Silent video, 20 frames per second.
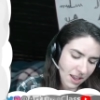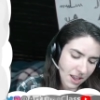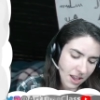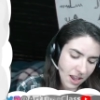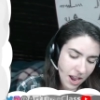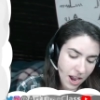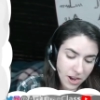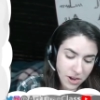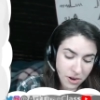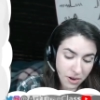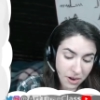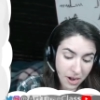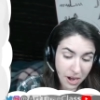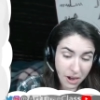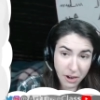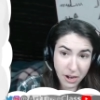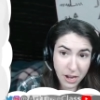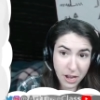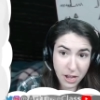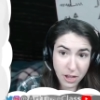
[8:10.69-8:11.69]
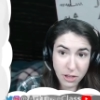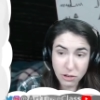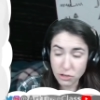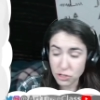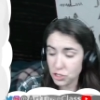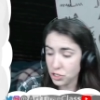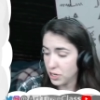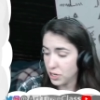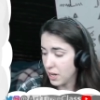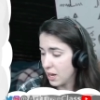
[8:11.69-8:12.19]
At your area, you
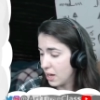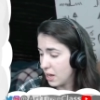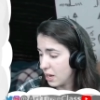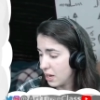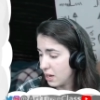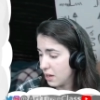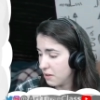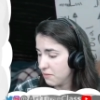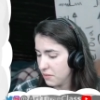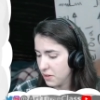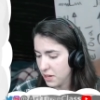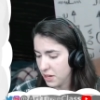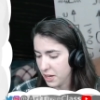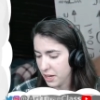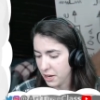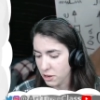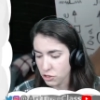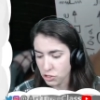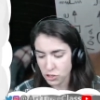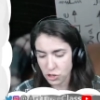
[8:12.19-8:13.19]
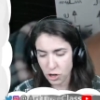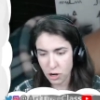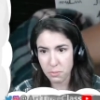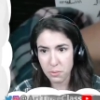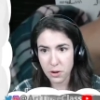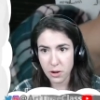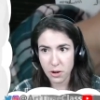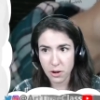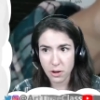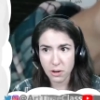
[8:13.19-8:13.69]
should have a
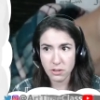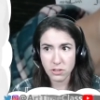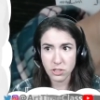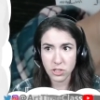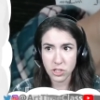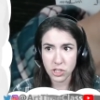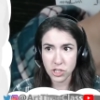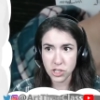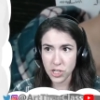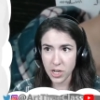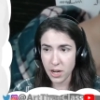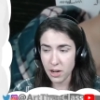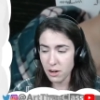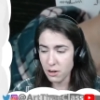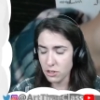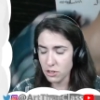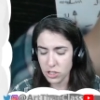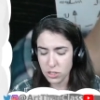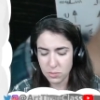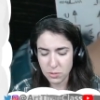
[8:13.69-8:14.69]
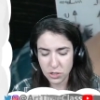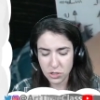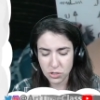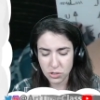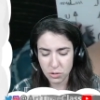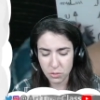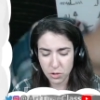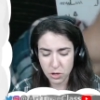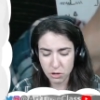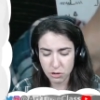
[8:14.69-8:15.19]
sharpener to share. Just be sure
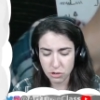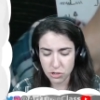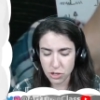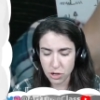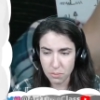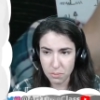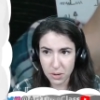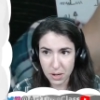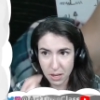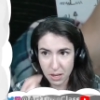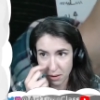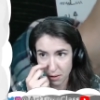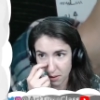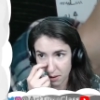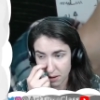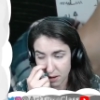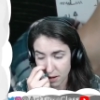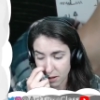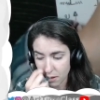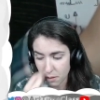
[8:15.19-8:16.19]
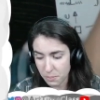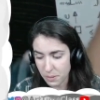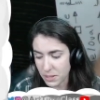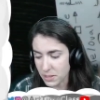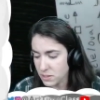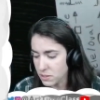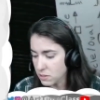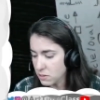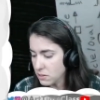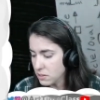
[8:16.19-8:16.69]
when you're sharpening your color
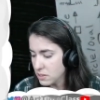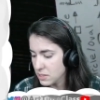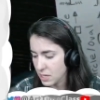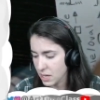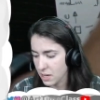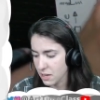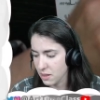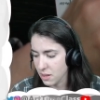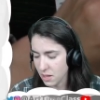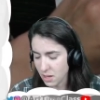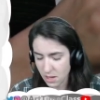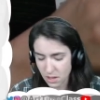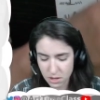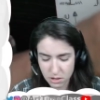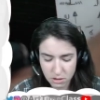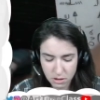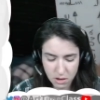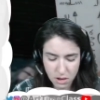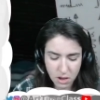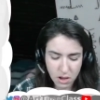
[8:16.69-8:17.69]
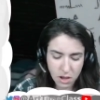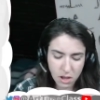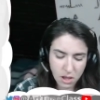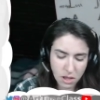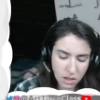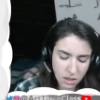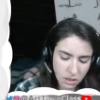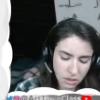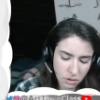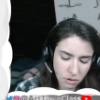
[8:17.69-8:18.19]
pencils that the
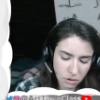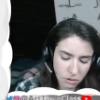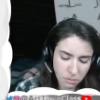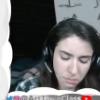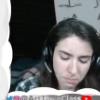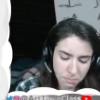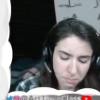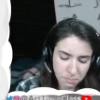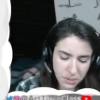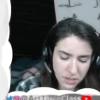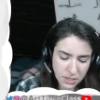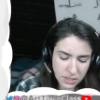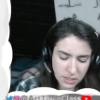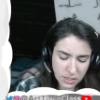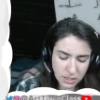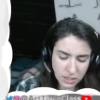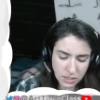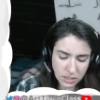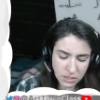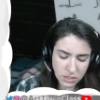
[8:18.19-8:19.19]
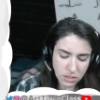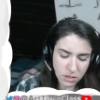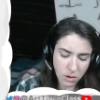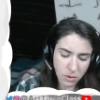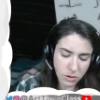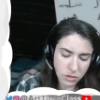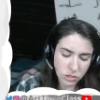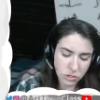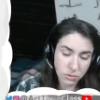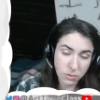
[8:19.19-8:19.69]
little pieces go
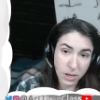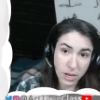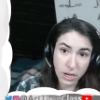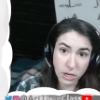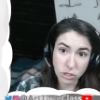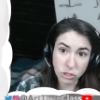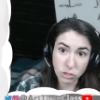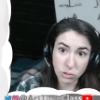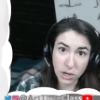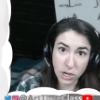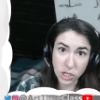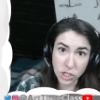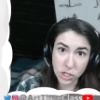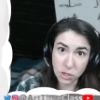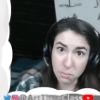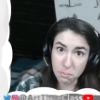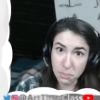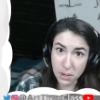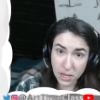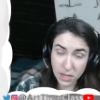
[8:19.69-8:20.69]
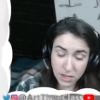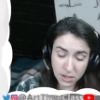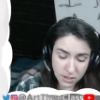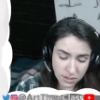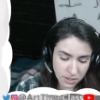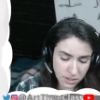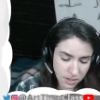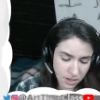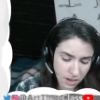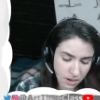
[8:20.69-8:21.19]
into a trash
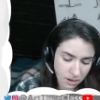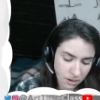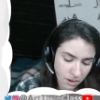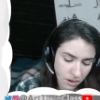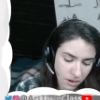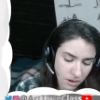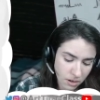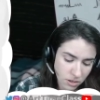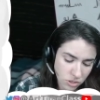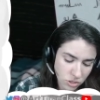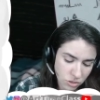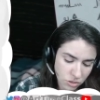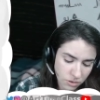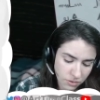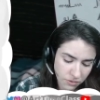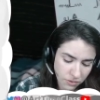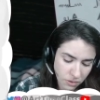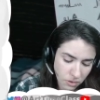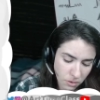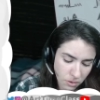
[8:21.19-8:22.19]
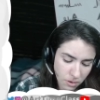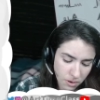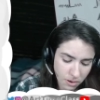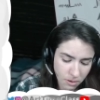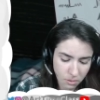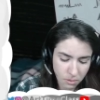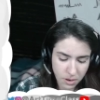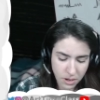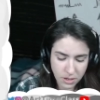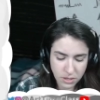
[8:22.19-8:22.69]
bucket and not onto the floor
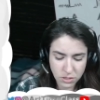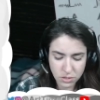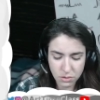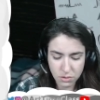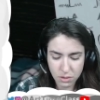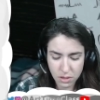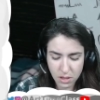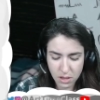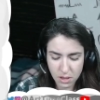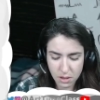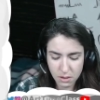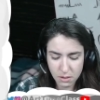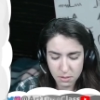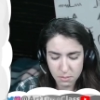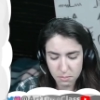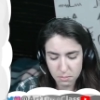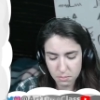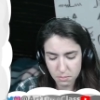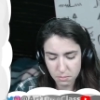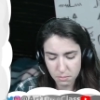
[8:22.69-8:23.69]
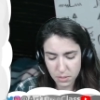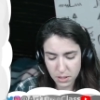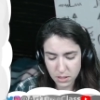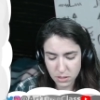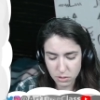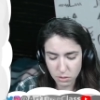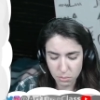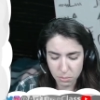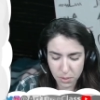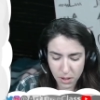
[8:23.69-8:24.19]
or into the
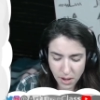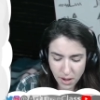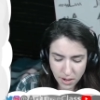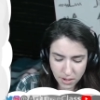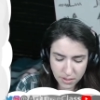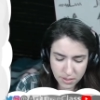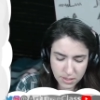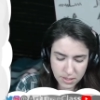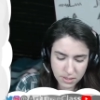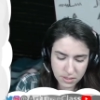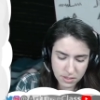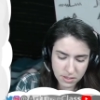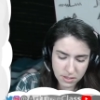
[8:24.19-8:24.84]
pencil box.